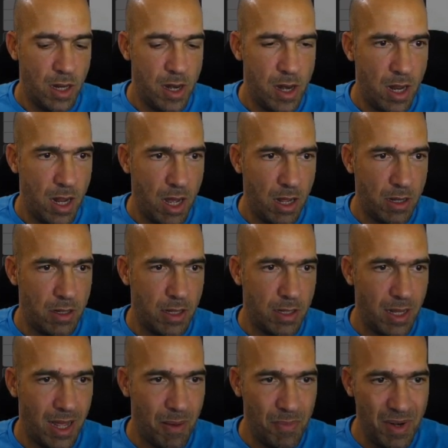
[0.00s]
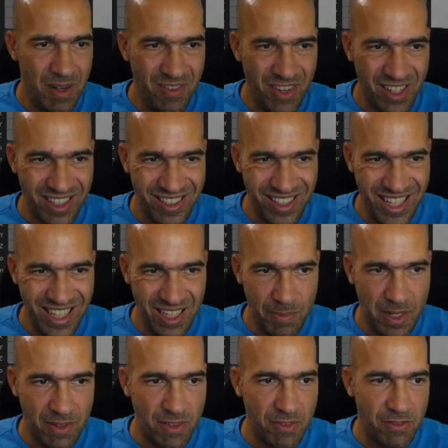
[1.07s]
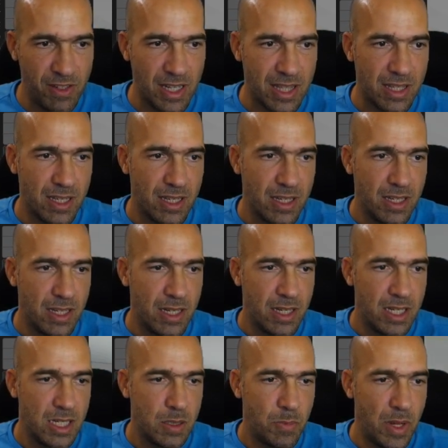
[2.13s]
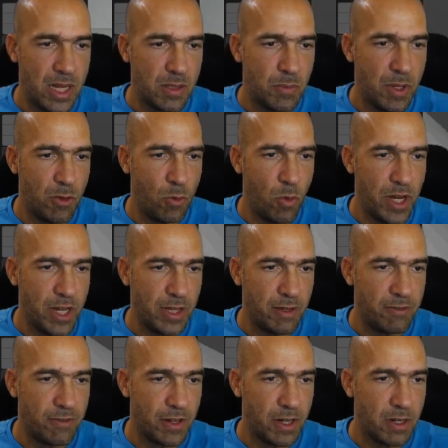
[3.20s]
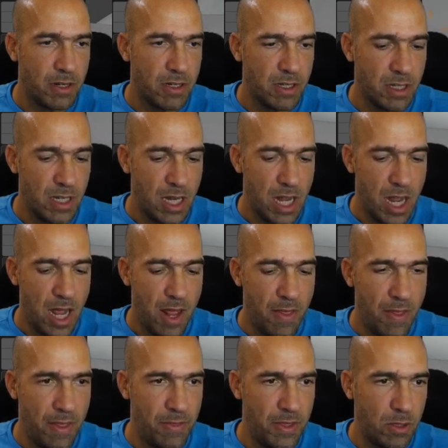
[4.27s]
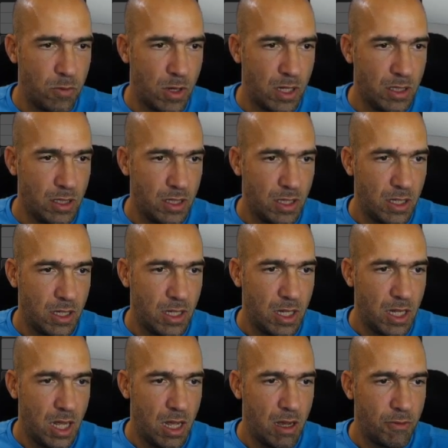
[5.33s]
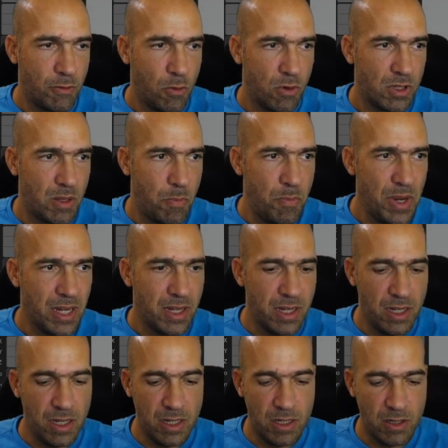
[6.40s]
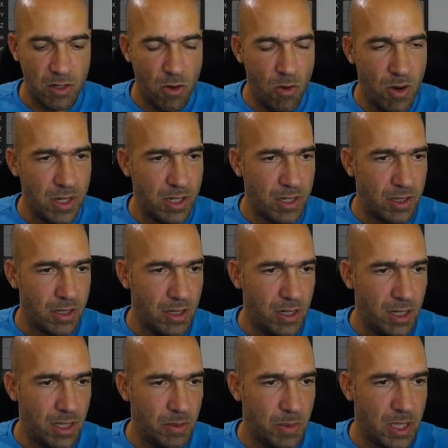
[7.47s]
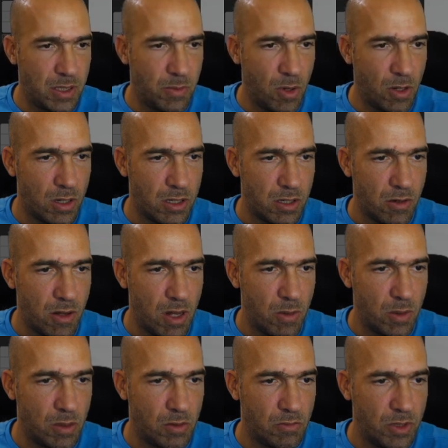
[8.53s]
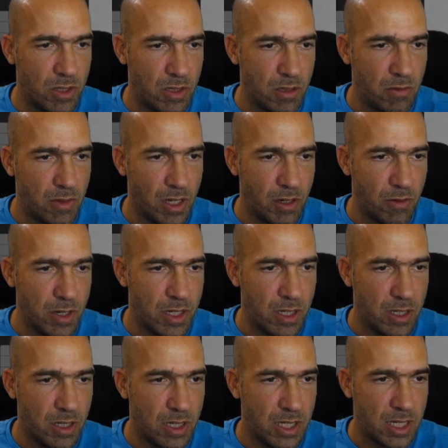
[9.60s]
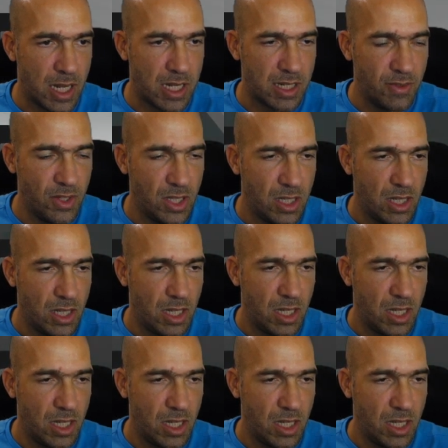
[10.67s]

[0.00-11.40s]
And then I'm leaving a little bit of a flat space between the fingers. And then this one. Of course, the pinky is always a little bit smaller, so I will just decrease the size of it